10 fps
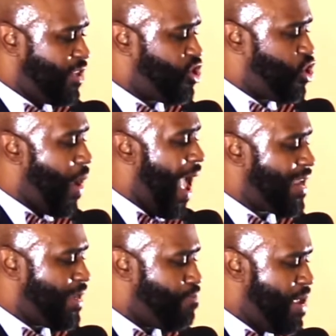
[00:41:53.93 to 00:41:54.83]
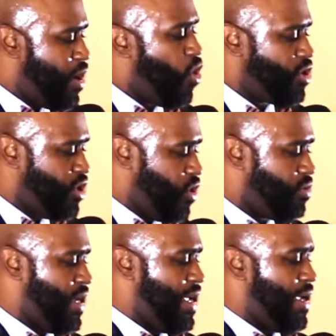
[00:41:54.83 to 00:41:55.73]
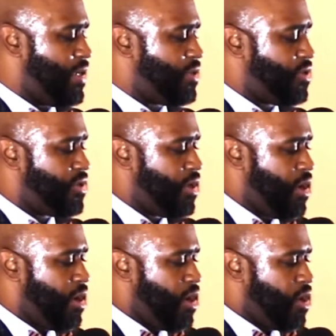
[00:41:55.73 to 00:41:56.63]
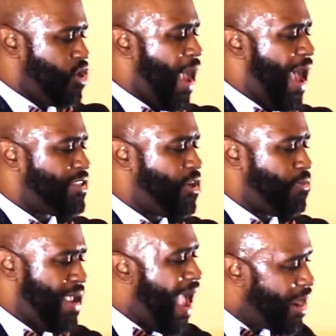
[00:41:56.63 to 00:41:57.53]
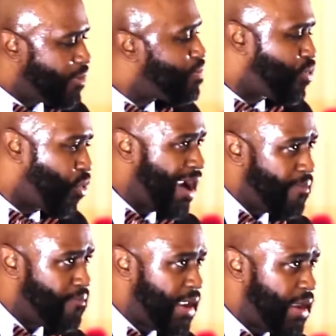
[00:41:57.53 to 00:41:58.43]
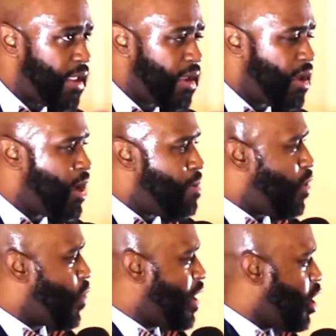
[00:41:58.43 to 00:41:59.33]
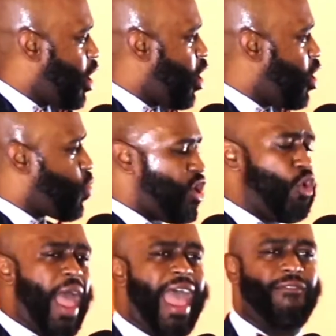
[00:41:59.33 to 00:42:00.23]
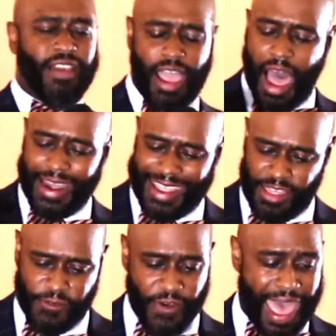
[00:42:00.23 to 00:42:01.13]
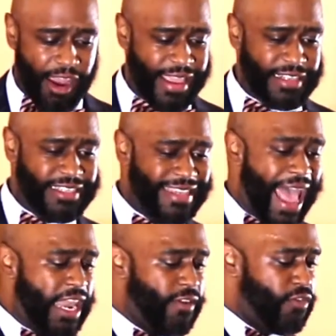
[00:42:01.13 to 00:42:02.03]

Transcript: that you had to be on your knees. You had to be at a prayer meeting. But we learn when you have God in the fire inside